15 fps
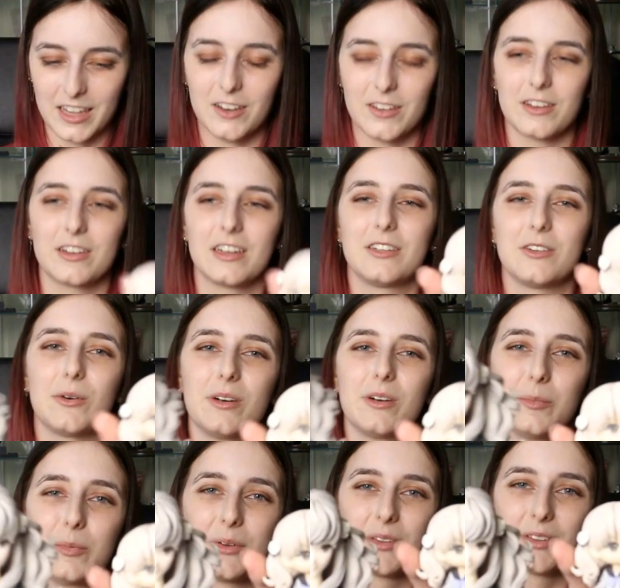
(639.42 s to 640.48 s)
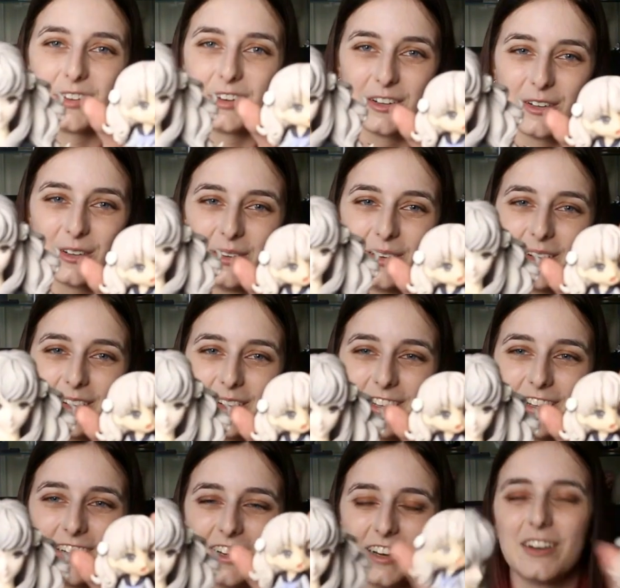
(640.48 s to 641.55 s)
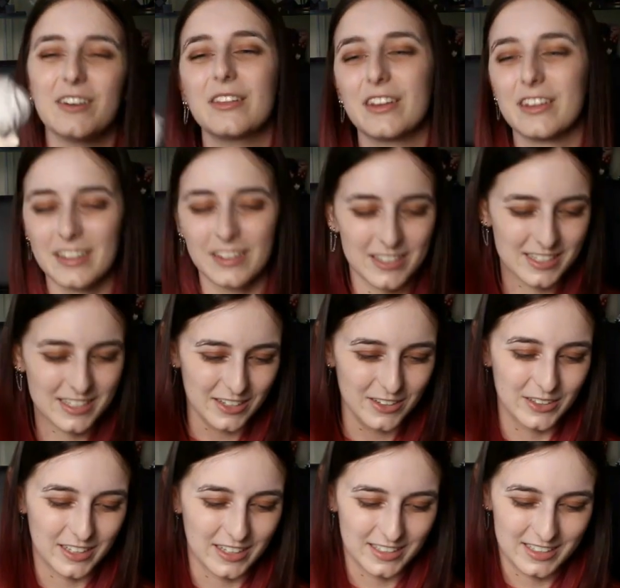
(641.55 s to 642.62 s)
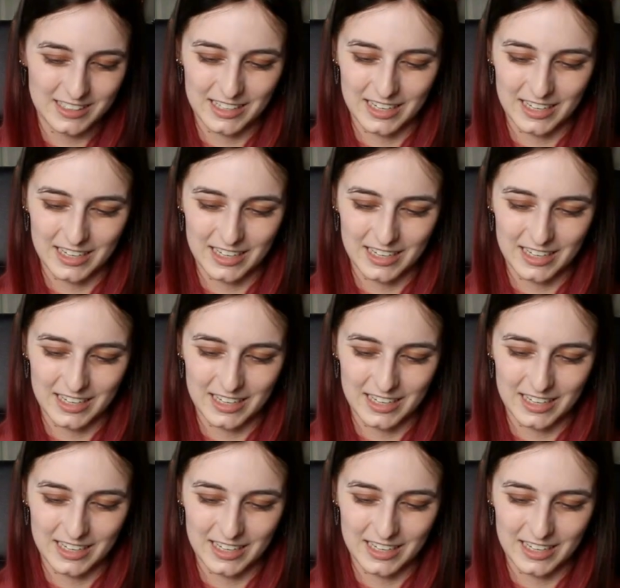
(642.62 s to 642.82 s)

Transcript: Oh, they're adorable though. Oh, they look so good